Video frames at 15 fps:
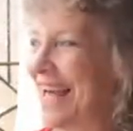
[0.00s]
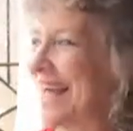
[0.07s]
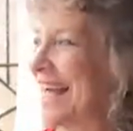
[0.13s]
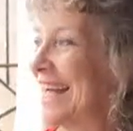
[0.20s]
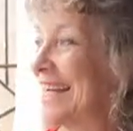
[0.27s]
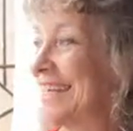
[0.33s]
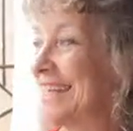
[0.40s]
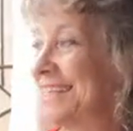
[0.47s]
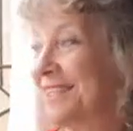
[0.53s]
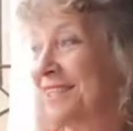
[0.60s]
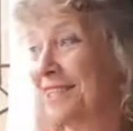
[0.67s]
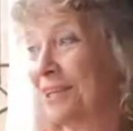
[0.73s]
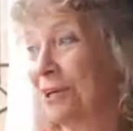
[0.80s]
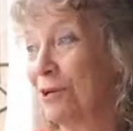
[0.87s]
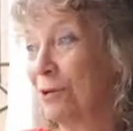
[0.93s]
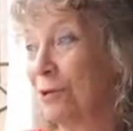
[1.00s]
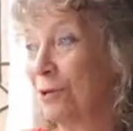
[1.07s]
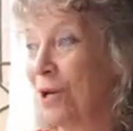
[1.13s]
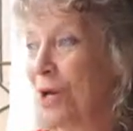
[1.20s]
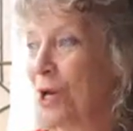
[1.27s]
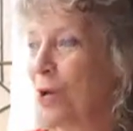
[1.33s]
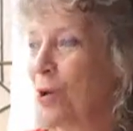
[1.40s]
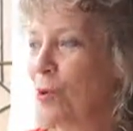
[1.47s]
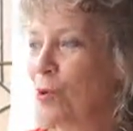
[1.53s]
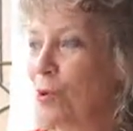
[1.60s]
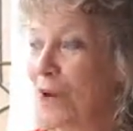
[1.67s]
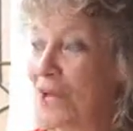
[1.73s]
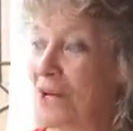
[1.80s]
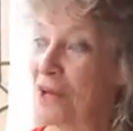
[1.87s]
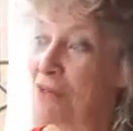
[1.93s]
And so
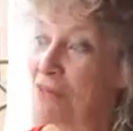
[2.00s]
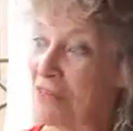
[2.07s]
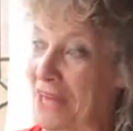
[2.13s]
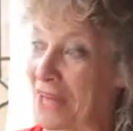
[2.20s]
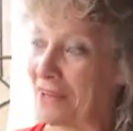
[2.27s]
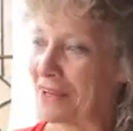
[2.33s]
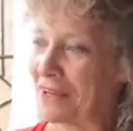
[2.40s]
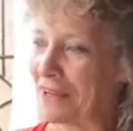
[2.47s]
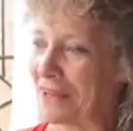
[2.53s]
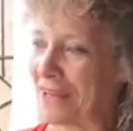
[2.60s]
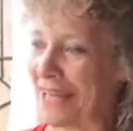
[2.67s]
when I then